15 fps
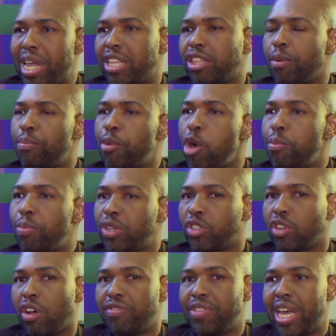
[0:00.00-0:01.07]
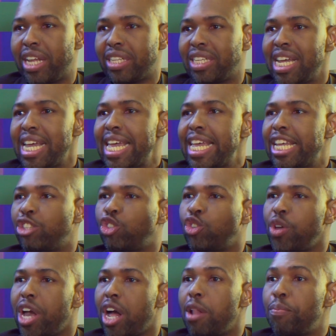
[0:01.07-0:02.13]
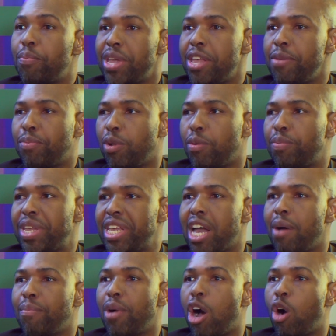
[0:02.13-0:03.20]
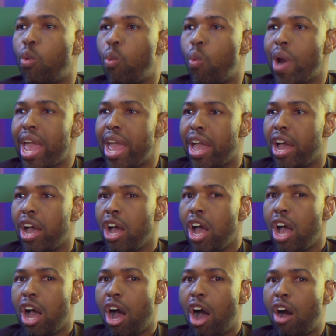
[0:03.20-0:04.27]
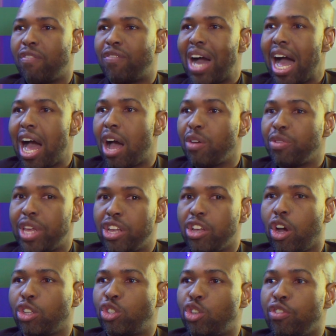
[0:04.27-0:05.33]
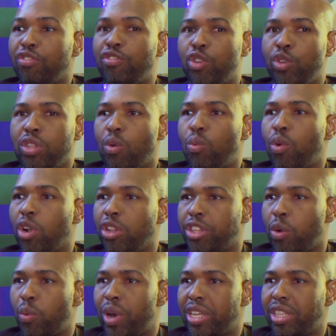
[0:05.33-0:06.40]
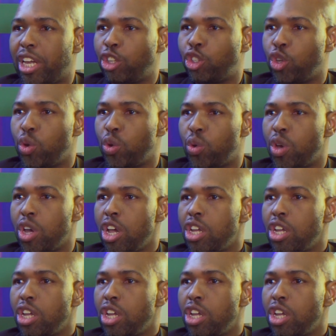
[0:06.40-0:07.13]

And the purpose of that is to help people become aware of how they got to view the world the way they do.